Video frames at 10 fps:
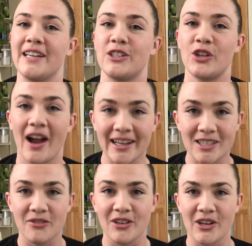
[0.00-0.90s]
trying to
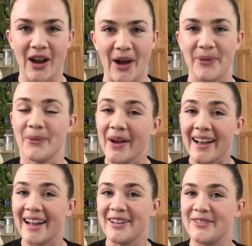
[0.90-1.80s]
figure out what
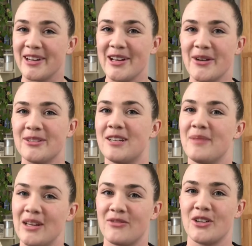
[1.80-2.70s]
kind of video to
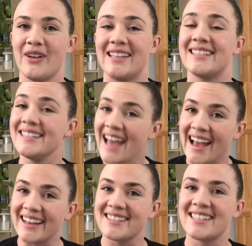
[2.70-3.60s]
make for you guys
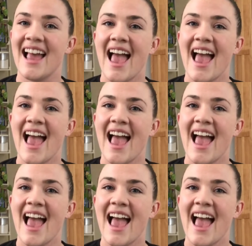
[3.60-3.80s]
next,